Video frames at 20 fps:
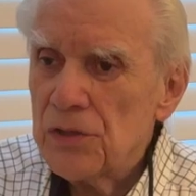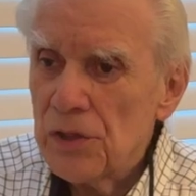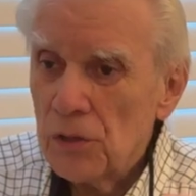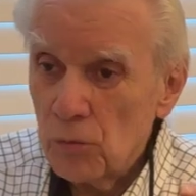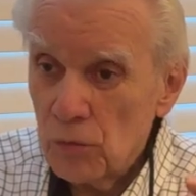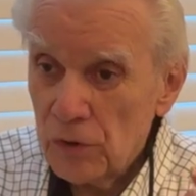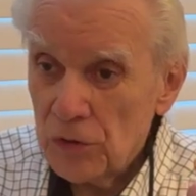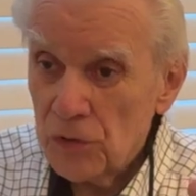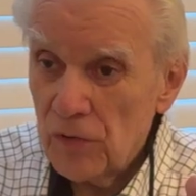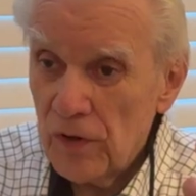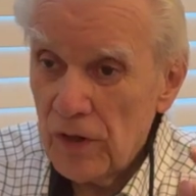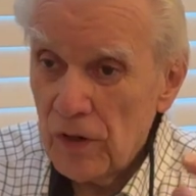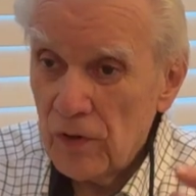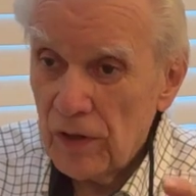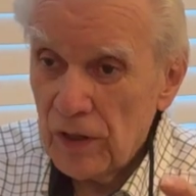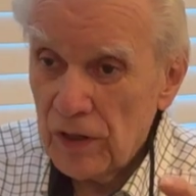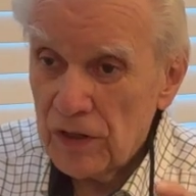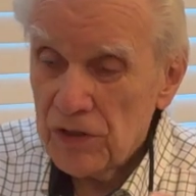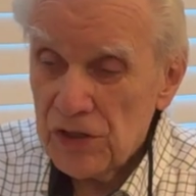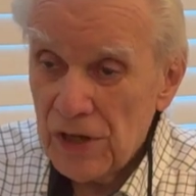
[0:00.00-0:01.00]
that was very
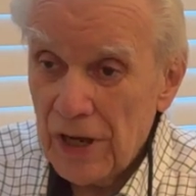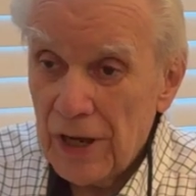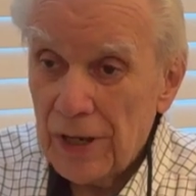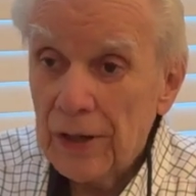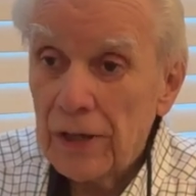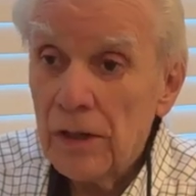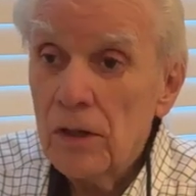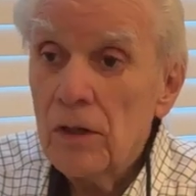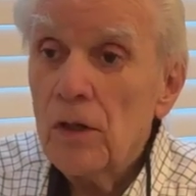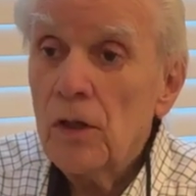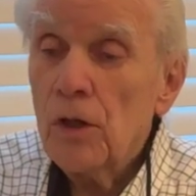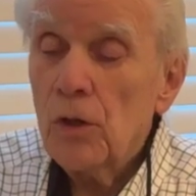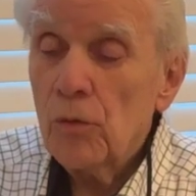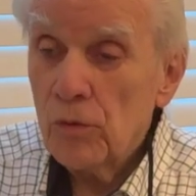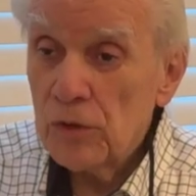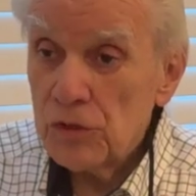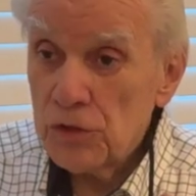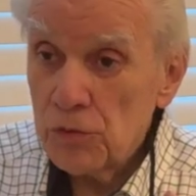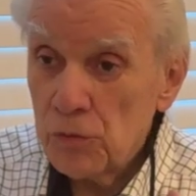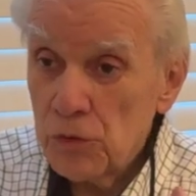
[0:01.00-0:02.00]
exciting,
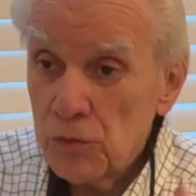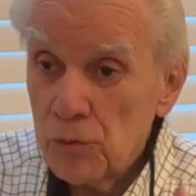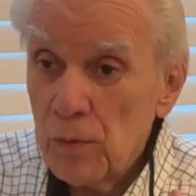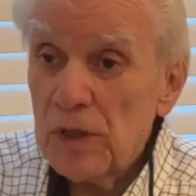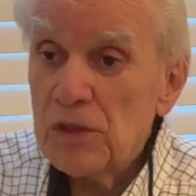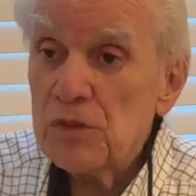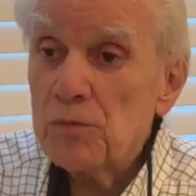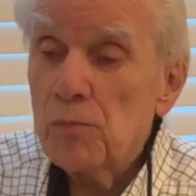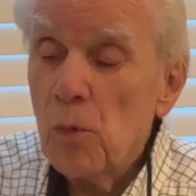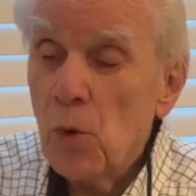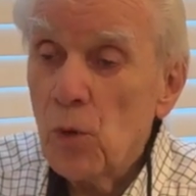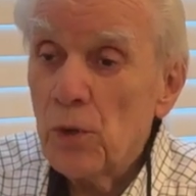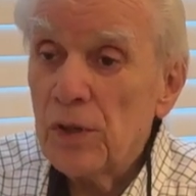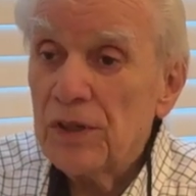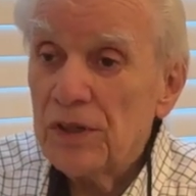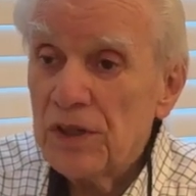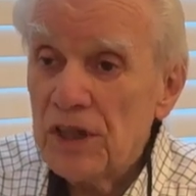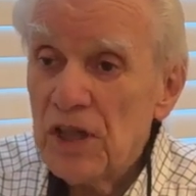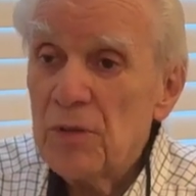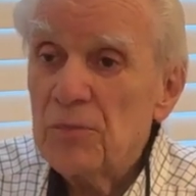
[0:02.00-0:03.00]
which was much more in
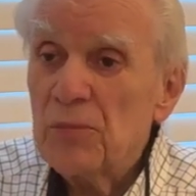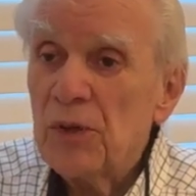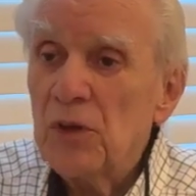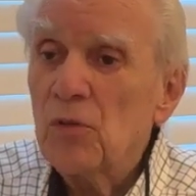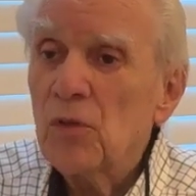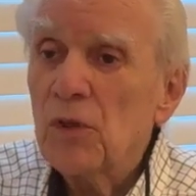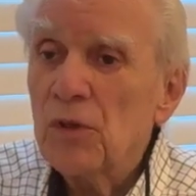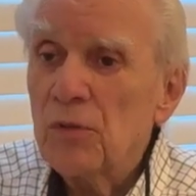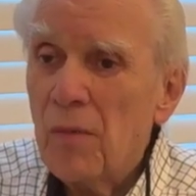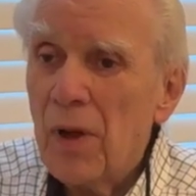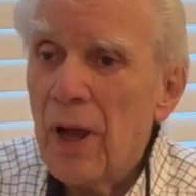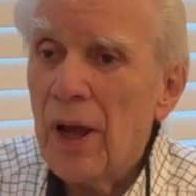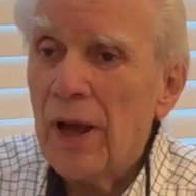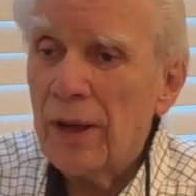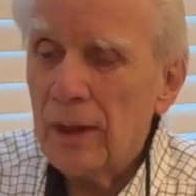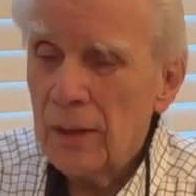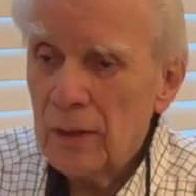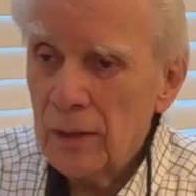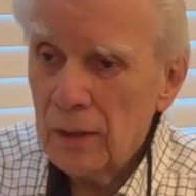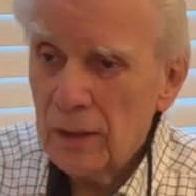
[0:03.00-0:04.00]
keeping with my
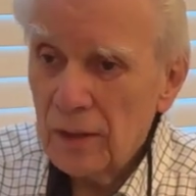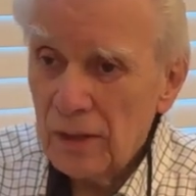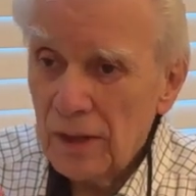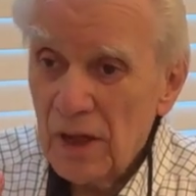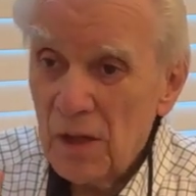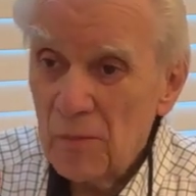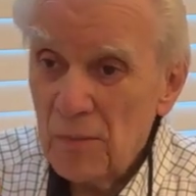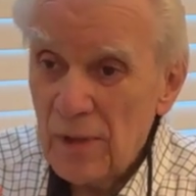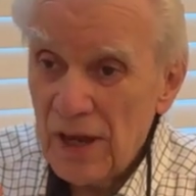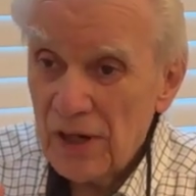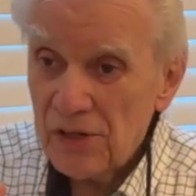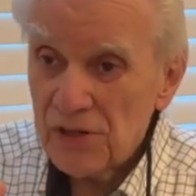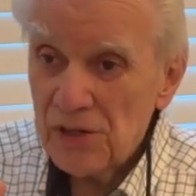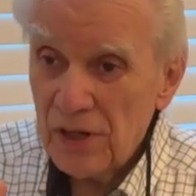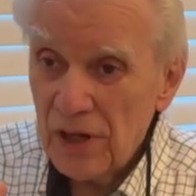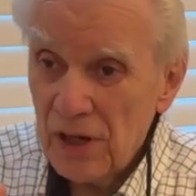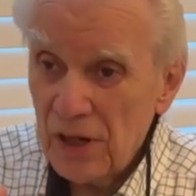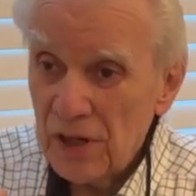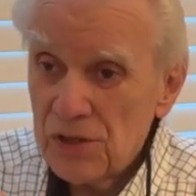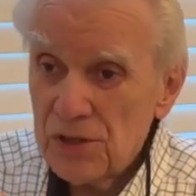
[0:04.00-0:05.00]

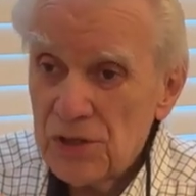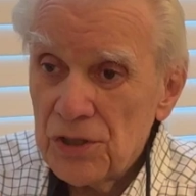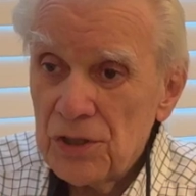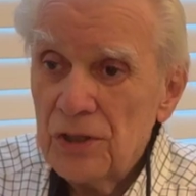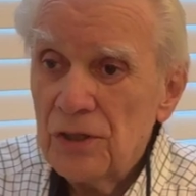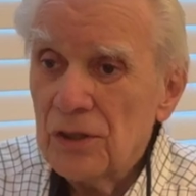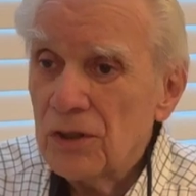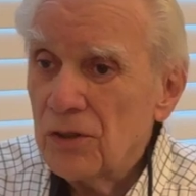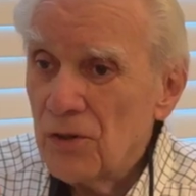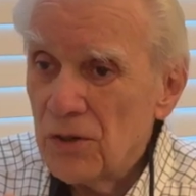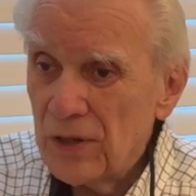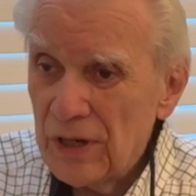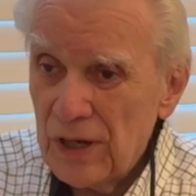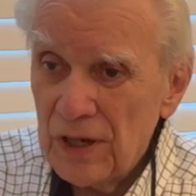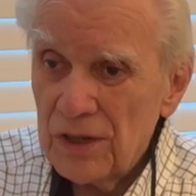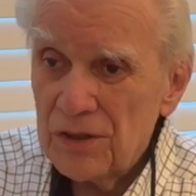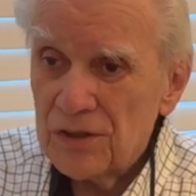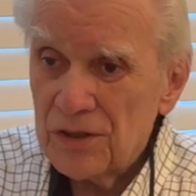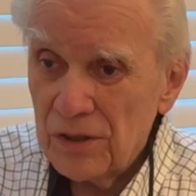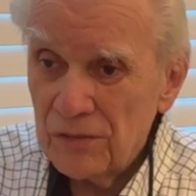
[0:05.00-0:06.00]
imagination and
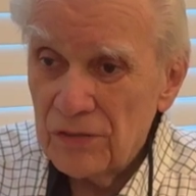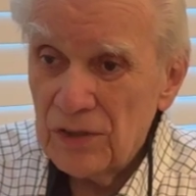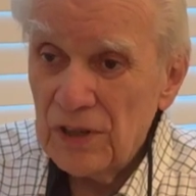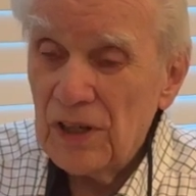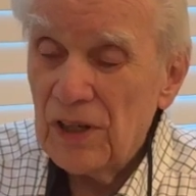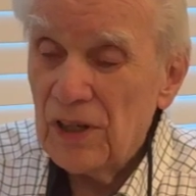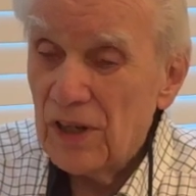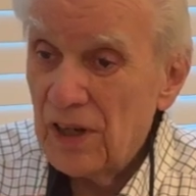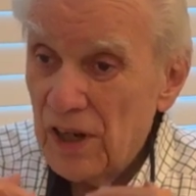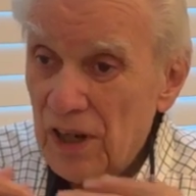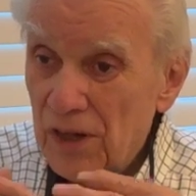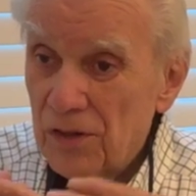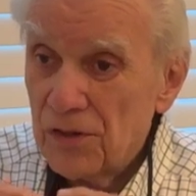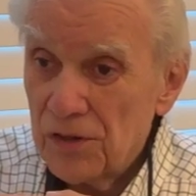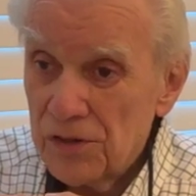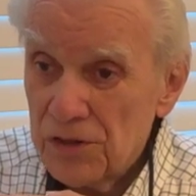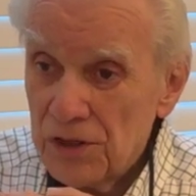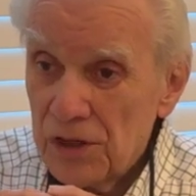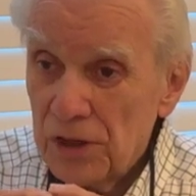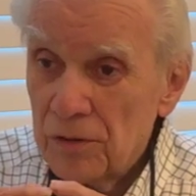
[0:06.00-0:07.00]
creativity and
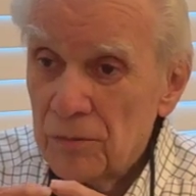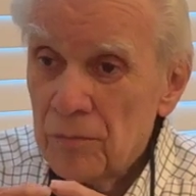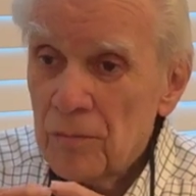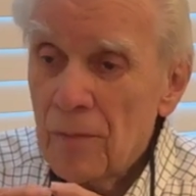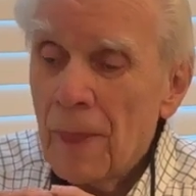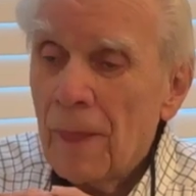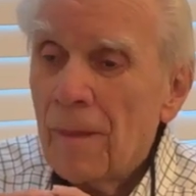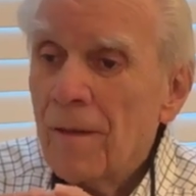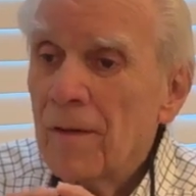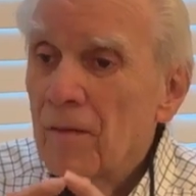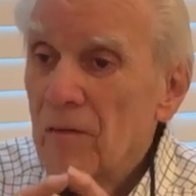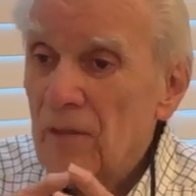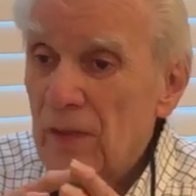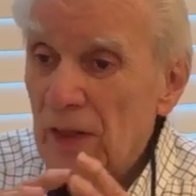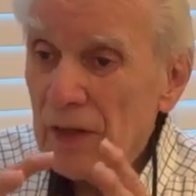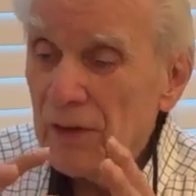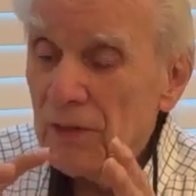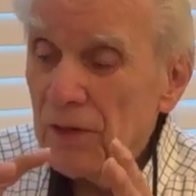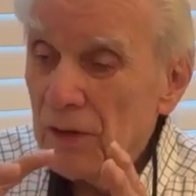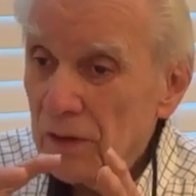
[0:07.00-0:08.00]
energy
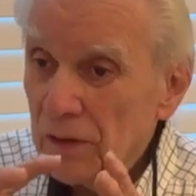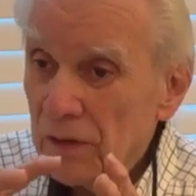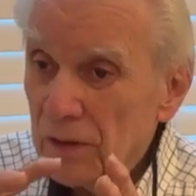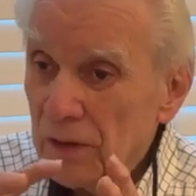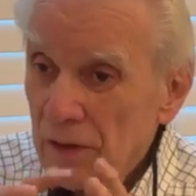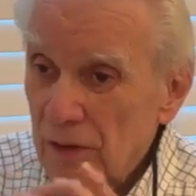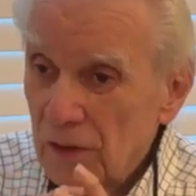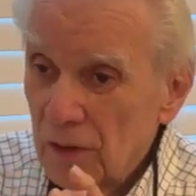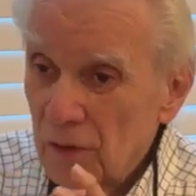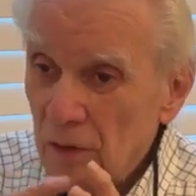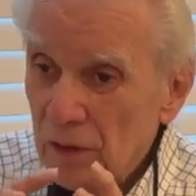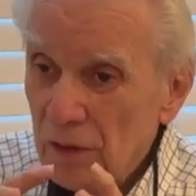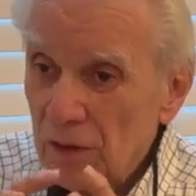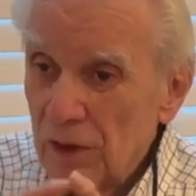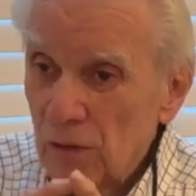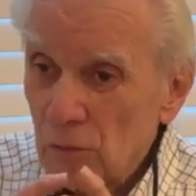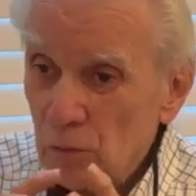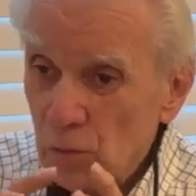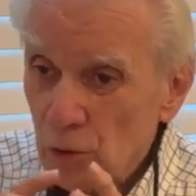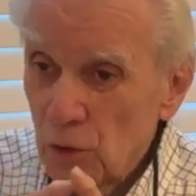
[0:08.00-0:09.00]
than the,
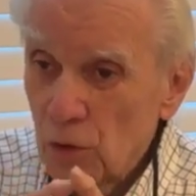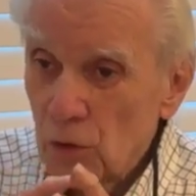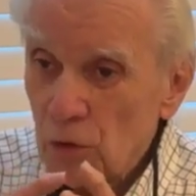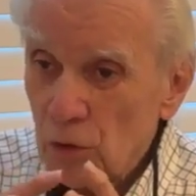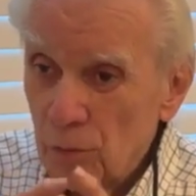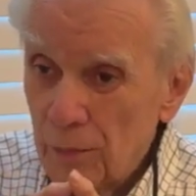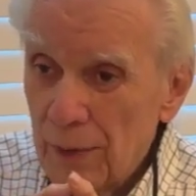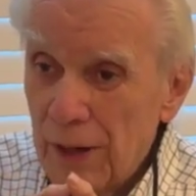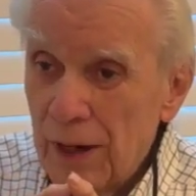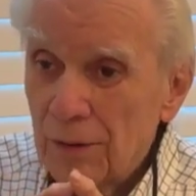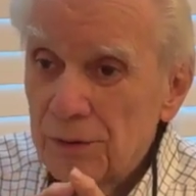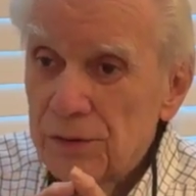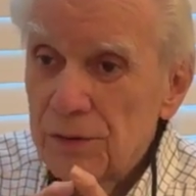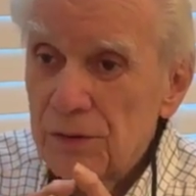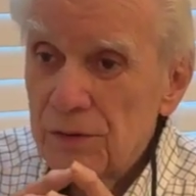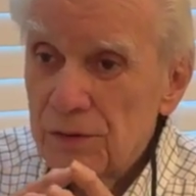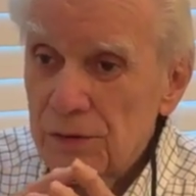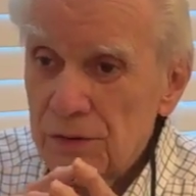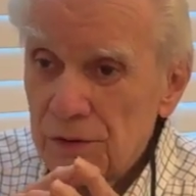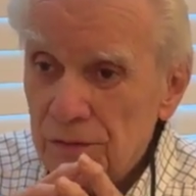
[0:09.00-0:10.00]
the rural
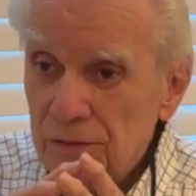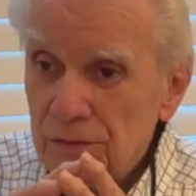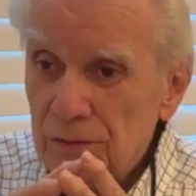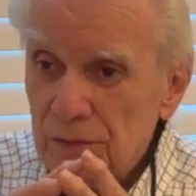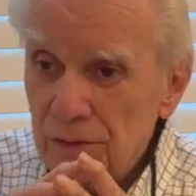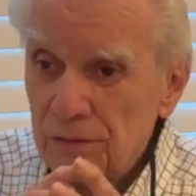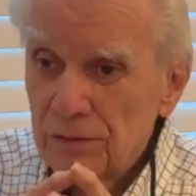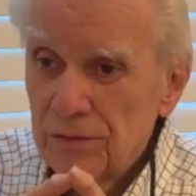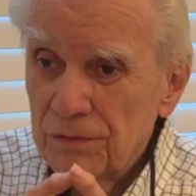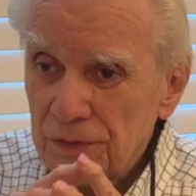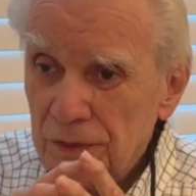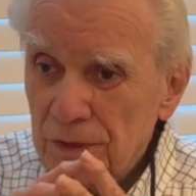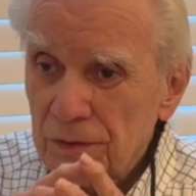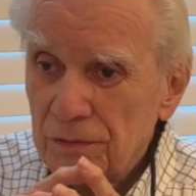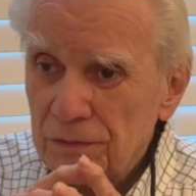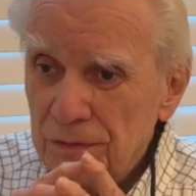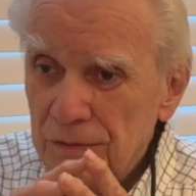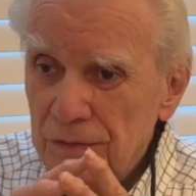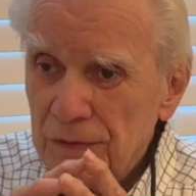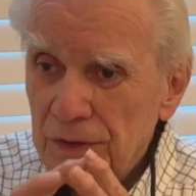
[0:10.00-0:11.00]
mountains of, of, of
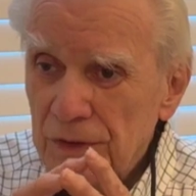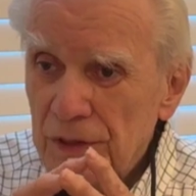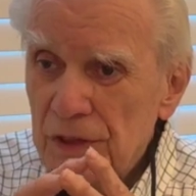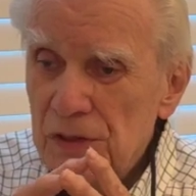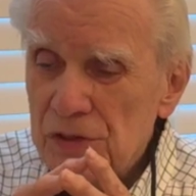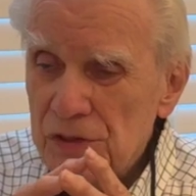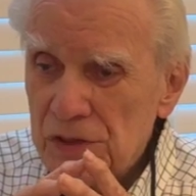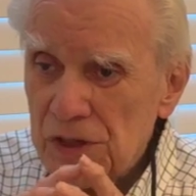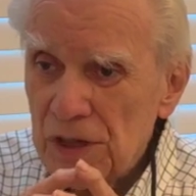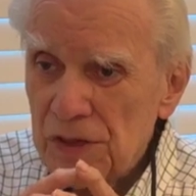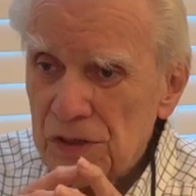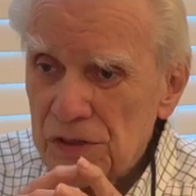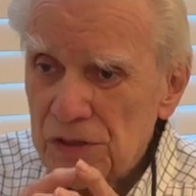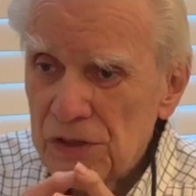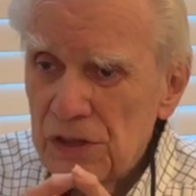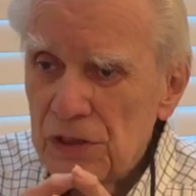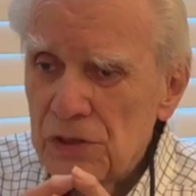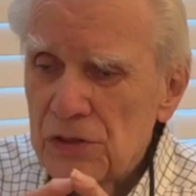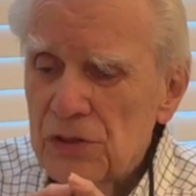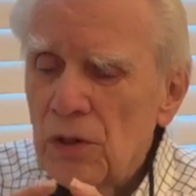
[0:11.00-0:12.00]
East
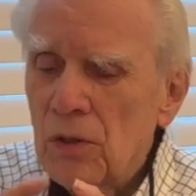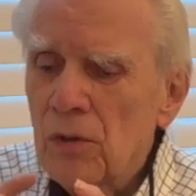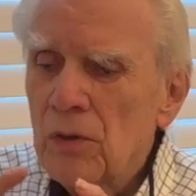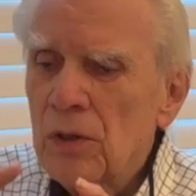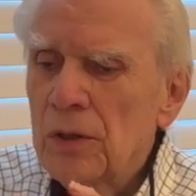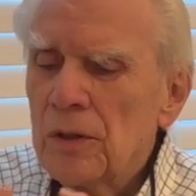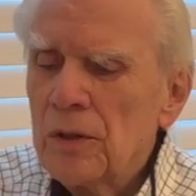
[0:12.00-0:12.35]
Tennessee. So